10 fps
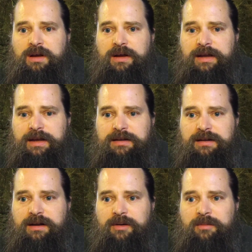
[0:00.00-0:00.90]
And
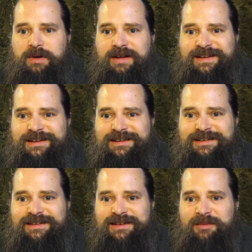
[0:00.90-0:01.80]
it
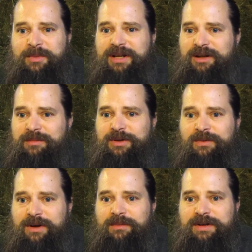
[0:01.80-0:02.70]
may not be
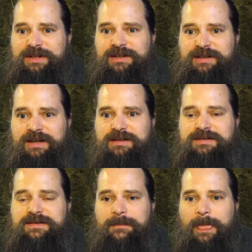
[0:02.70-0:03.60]
quite what he
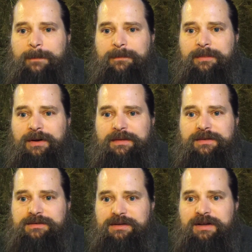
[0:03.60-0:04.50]
thinks, but
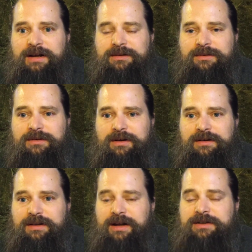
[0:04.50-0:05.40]
there's a lot going
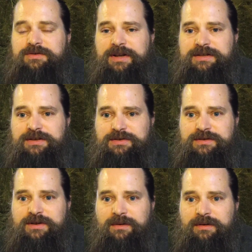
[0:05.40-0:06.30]
on, a lot of
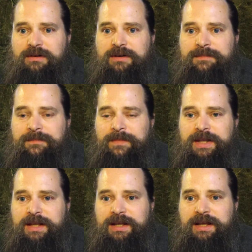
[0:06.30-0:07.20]
transitions going on,
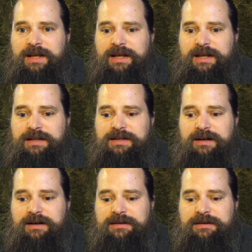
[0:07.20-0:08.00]
and